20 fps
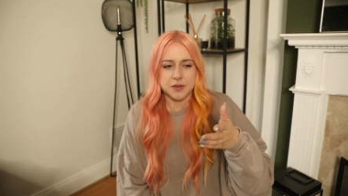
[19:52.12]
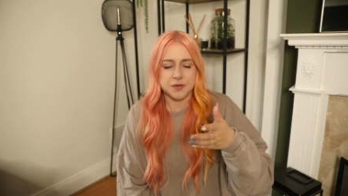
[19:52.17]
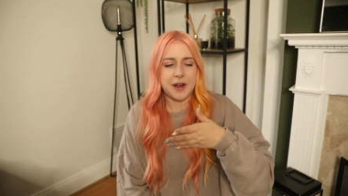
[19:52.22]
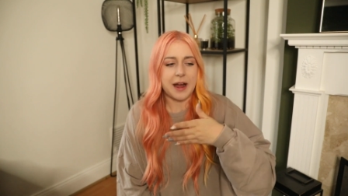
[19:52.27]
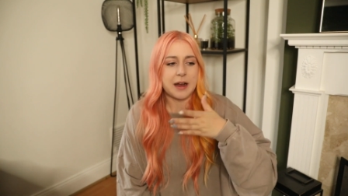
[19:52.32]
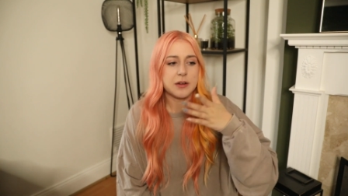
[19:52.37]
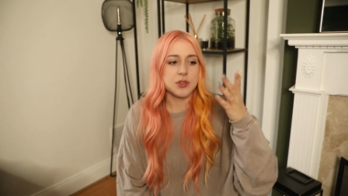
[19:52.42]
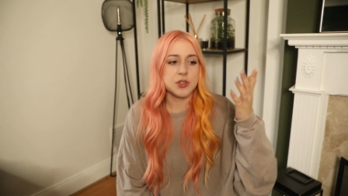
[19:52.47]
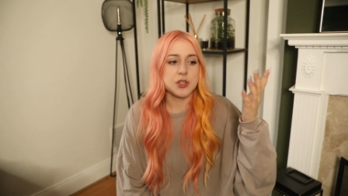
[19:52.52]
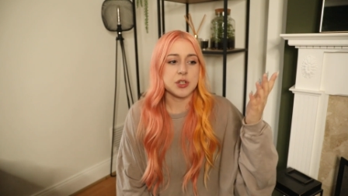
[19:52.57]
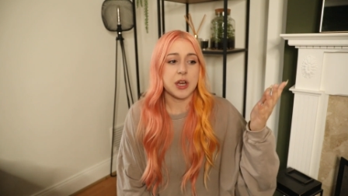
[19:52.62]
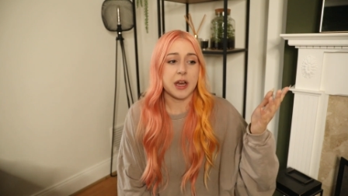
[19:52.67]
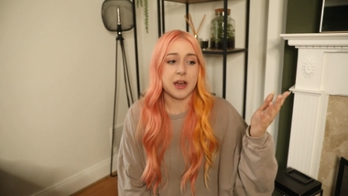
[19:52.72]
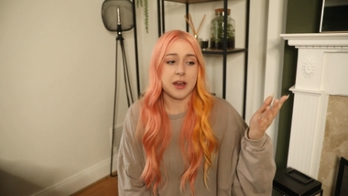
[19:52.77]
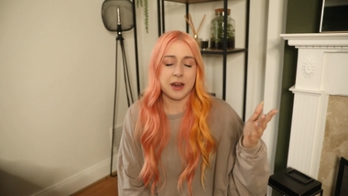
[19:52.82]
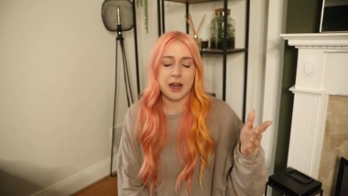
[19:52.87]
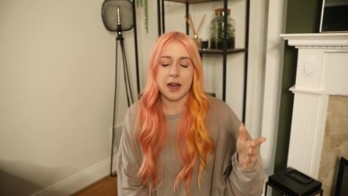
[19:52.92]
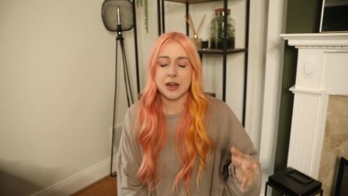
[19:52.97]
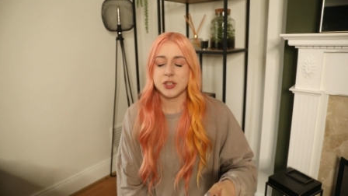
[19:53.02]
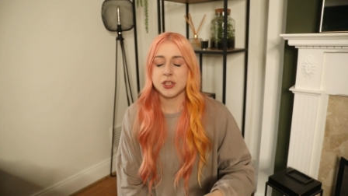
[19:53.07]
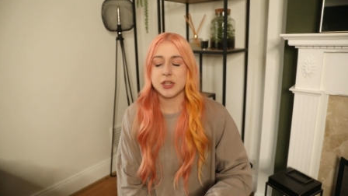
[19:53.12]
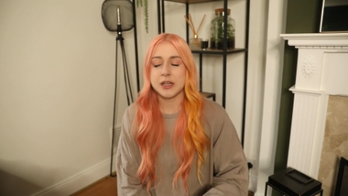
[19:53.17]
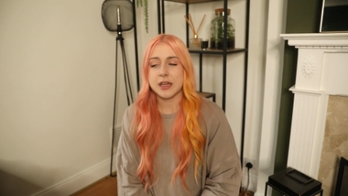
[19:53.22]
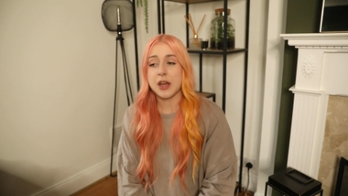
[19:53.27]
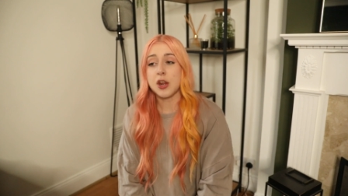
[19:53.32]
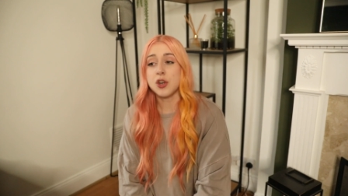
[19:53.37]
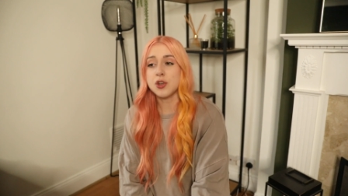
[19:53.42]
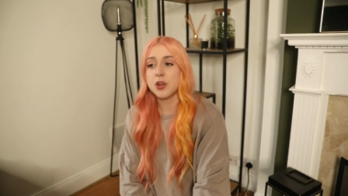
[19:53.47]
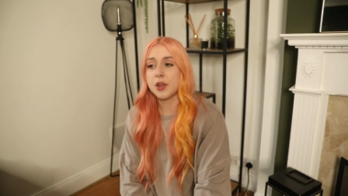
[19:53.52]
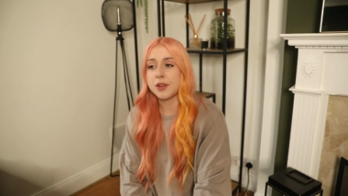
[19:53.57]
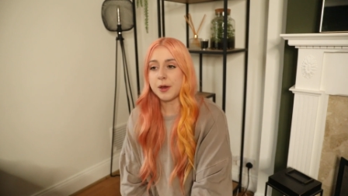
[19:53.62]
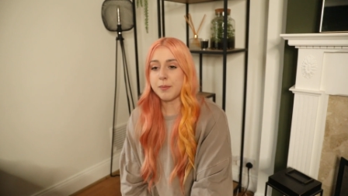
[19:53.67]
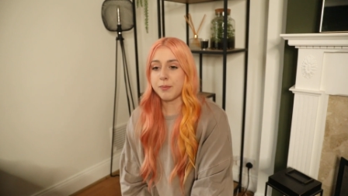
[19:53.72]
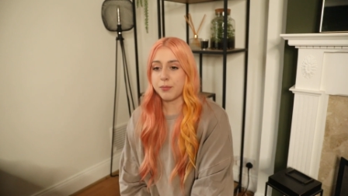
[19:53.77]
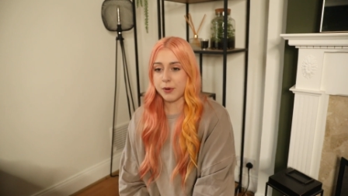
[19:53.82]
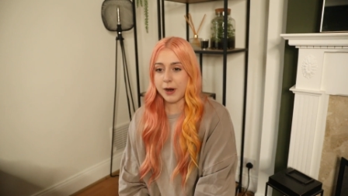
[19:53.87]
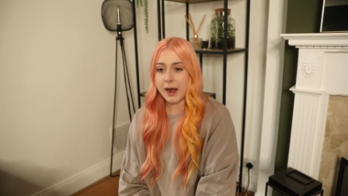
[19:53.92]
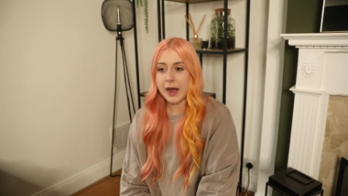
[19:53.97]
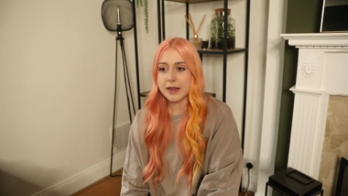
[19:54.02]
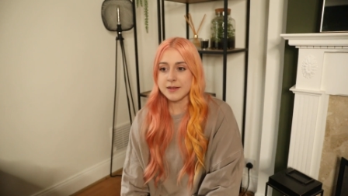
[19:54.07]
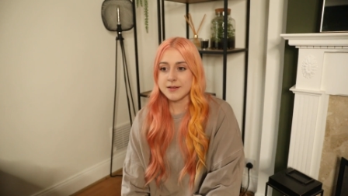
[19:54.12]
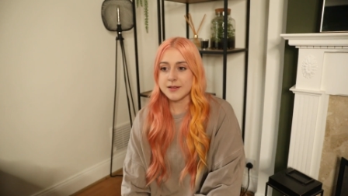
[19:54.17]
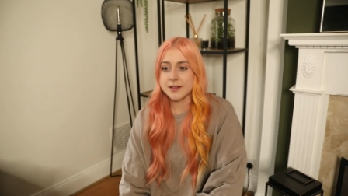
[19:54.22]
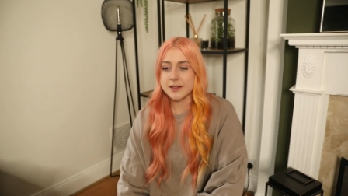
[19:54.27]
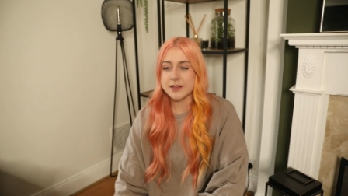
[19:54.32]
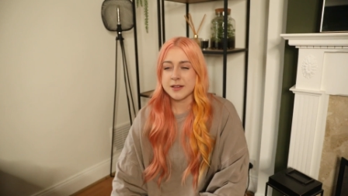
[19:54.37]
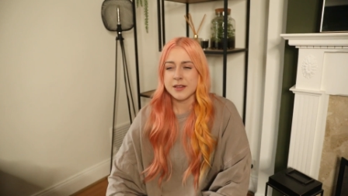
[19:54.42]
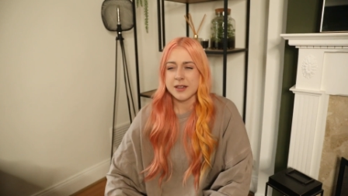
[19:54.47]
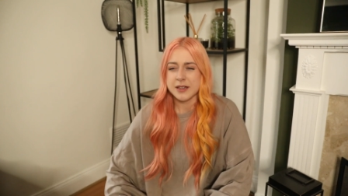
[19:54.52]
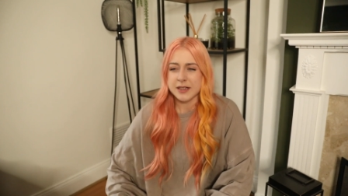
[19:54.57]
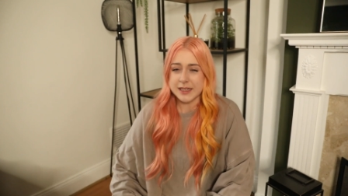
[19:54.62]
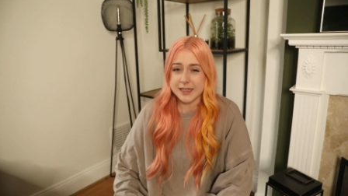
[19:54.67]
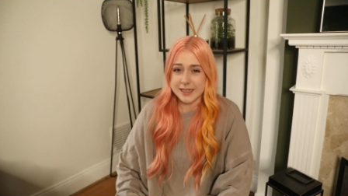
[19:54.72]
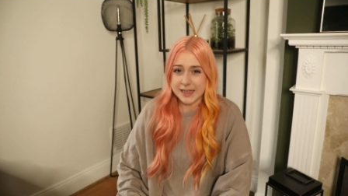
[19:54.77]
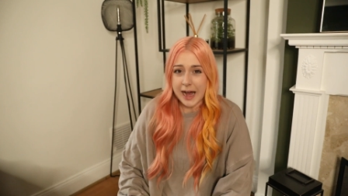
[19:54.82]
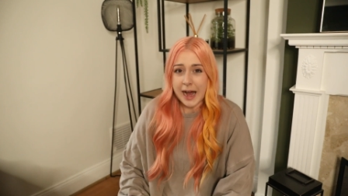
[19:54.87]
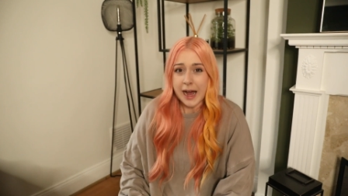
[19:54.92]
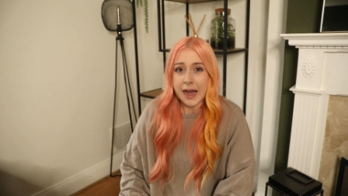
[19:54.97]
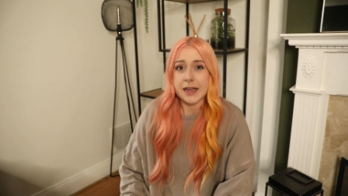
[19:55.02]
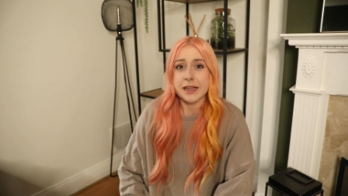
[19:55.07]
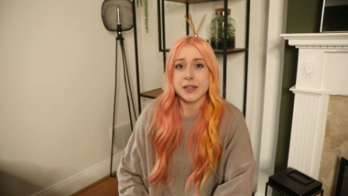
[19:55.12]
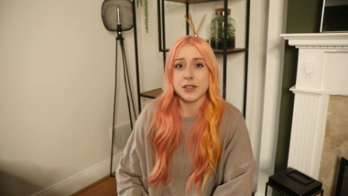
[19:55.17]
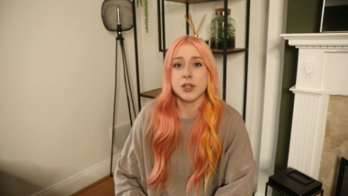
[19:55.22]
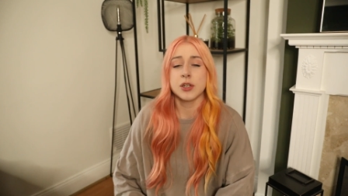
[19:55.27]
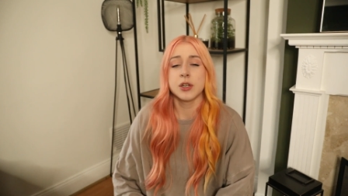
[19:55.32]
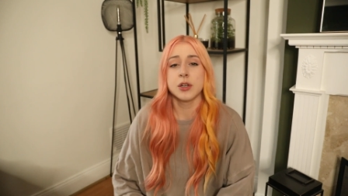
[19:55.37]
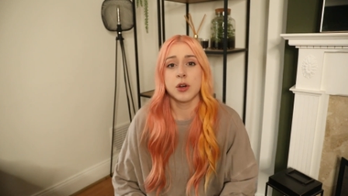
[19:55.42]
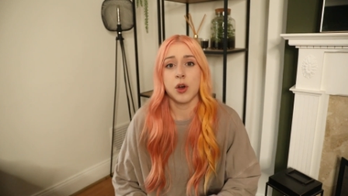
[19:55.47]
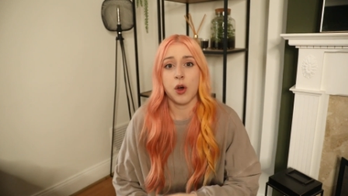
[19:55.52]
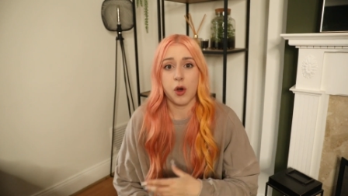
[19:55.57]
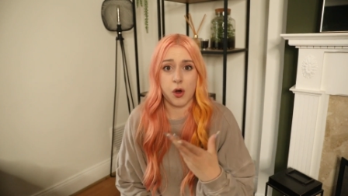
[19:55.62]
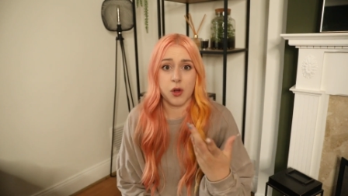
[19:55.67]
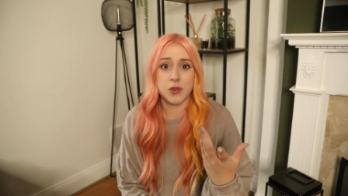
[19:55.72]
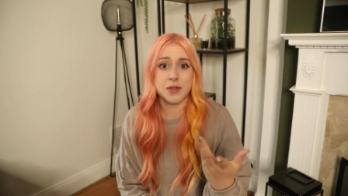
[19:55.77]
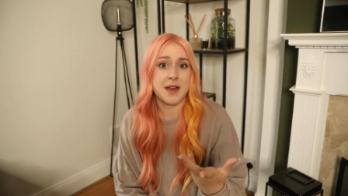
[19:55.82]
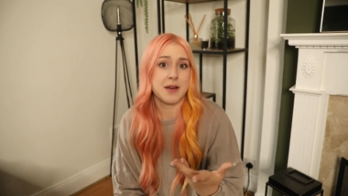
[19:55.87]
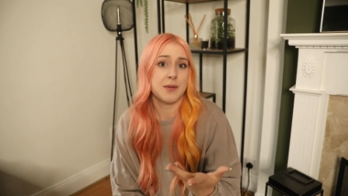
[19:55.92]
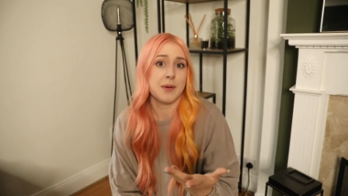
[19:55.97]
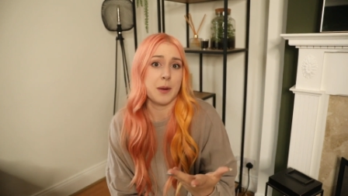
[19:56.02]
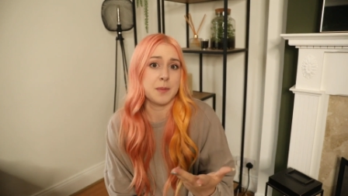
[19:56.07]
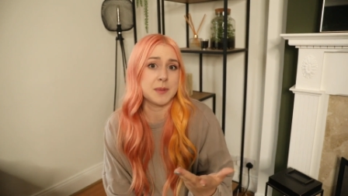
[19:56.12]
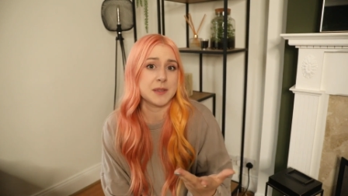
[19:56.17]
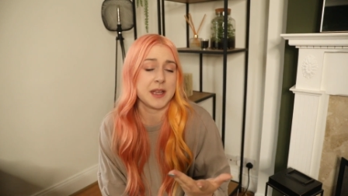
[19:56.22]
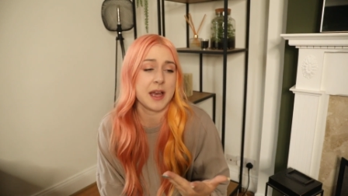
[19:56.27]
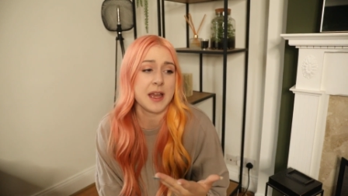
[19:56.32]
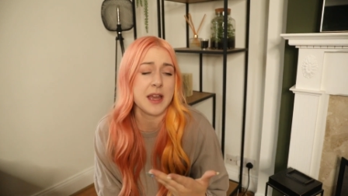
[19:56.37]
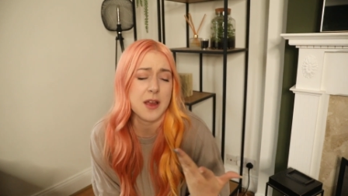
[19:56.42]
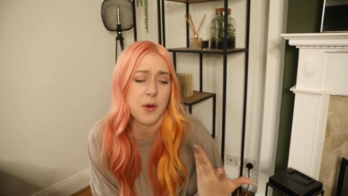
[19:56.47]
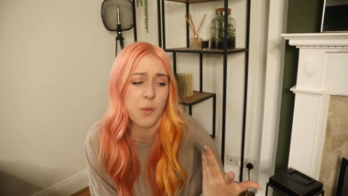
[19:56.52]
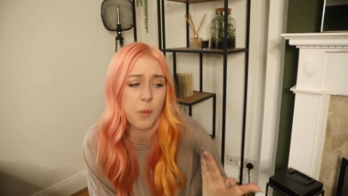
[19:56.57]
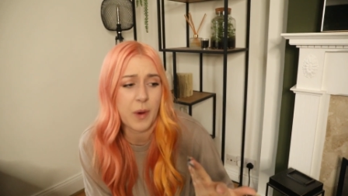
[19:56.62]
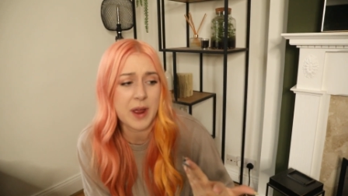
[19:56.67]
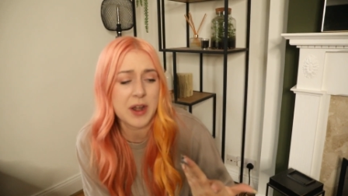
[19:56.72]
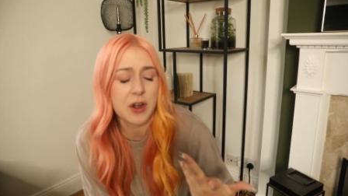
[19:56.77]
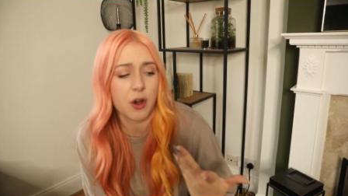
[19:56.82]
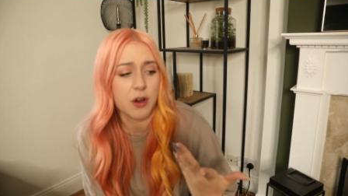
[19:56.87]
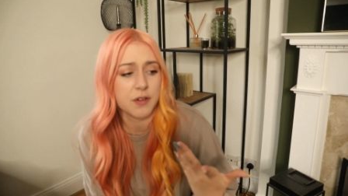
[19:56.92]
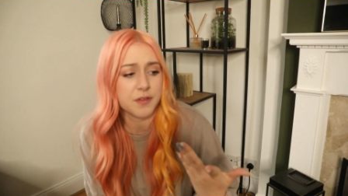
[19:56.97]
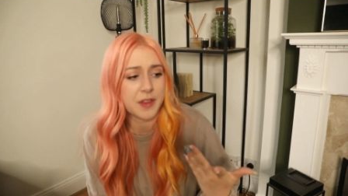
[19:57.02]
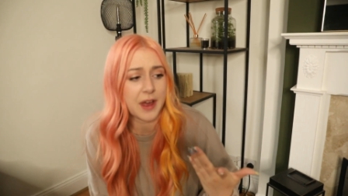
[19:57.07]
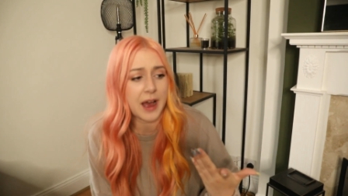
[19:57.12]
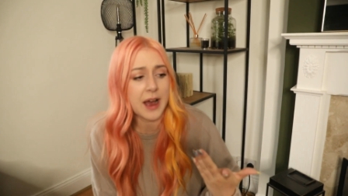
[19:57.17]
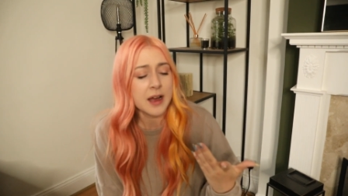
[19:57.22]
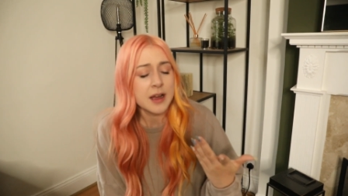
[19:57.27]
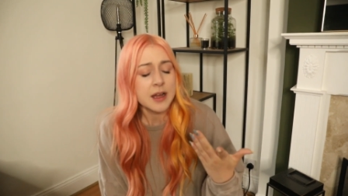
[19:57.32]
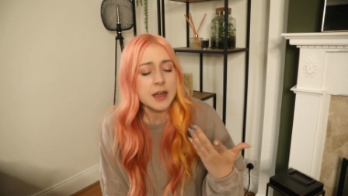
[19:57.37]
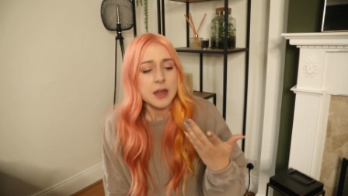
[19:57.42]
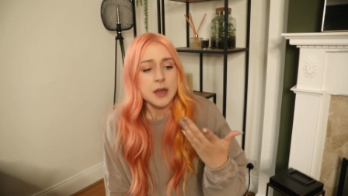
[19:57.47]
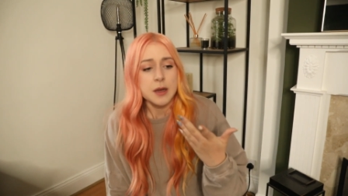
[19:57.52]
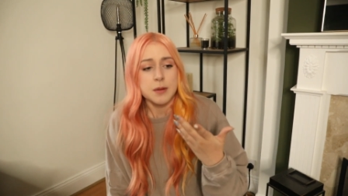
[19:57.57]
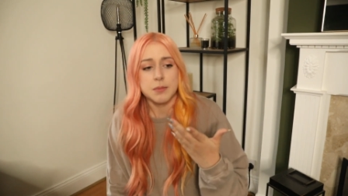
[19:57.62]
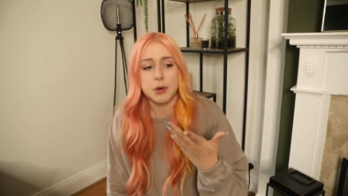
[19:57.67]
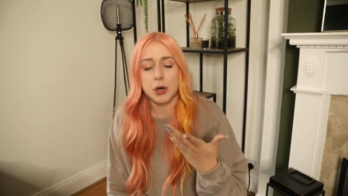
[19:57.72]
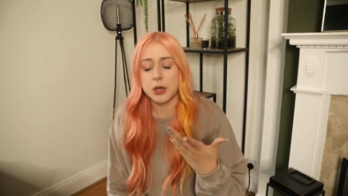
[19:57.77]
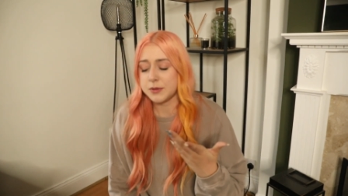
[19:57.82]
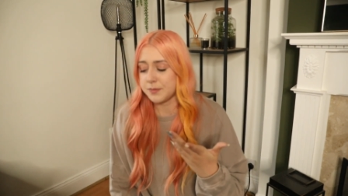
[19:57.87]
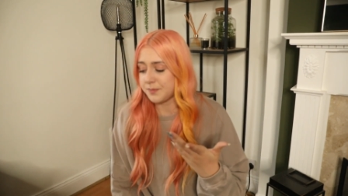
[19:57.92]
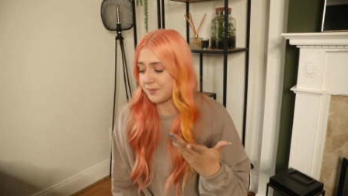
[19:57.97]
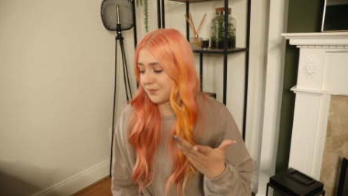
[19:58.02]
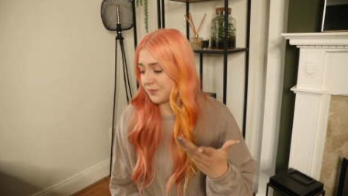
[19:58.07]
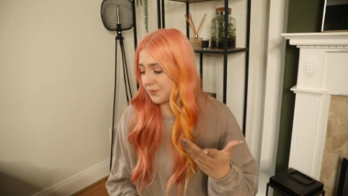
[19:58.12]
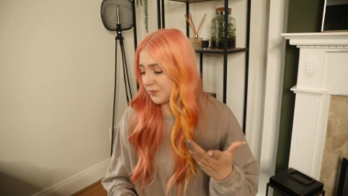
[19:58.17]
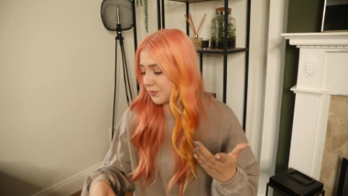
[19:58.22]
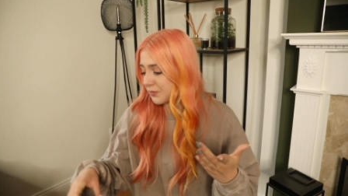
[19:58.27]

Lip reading: found actually another brand's guide on their website and went off that, but